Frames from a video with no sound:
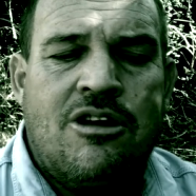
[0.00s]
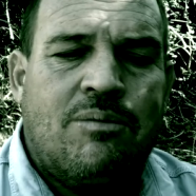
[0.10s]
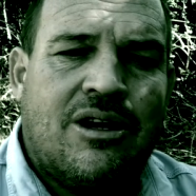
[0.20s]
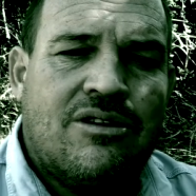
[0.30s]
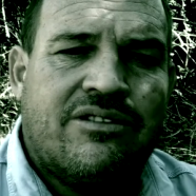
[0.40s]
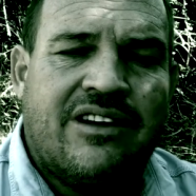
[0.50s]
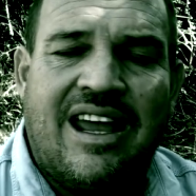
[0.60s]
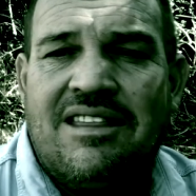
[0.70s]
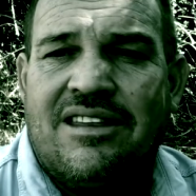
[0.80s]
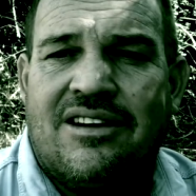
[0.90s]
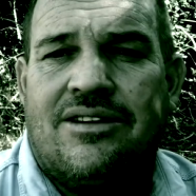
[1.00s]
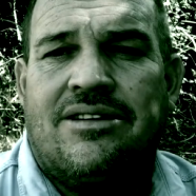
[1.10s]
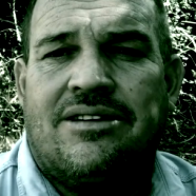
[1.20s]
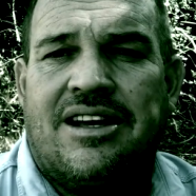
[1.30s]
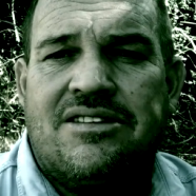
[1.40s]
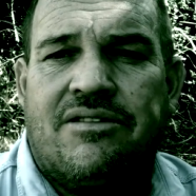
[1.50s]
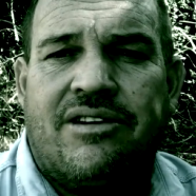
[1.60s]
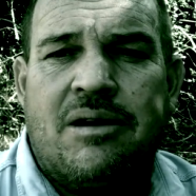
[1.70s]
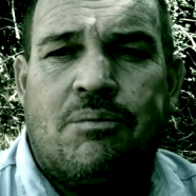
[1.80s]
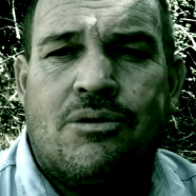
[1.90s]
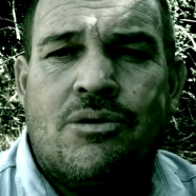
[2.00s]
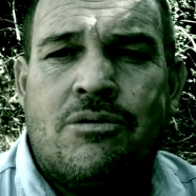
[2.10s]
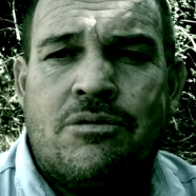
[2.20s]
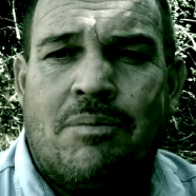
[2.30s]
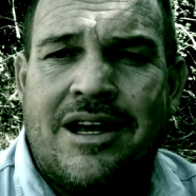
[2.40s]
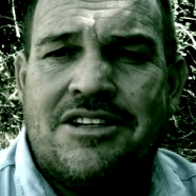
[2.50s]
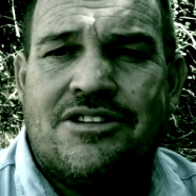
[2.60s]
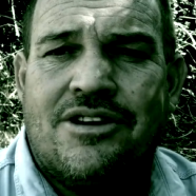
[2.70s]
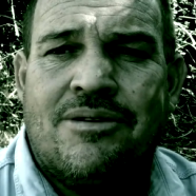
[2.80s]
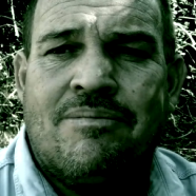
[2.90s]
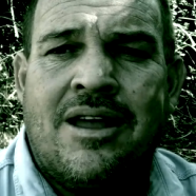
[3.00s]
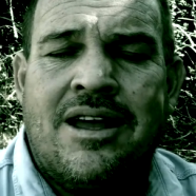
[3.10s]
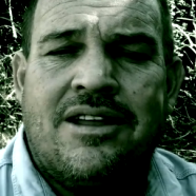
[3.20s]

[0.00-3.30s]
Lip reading: because ethical is a very broad-based term